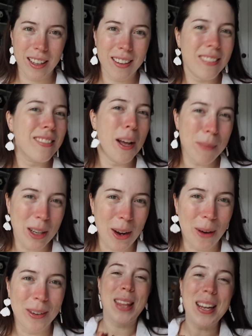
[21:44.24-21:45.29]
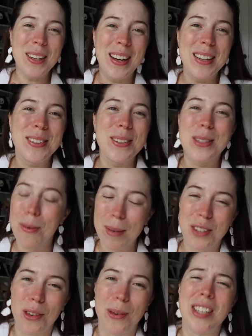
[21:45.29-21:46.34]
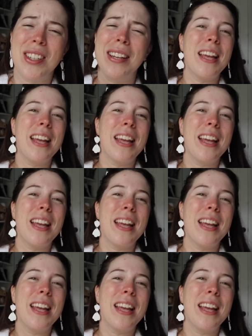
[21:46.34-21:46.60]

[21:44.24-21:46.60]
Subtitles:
it. Let me know. But thank you guys so much for watching.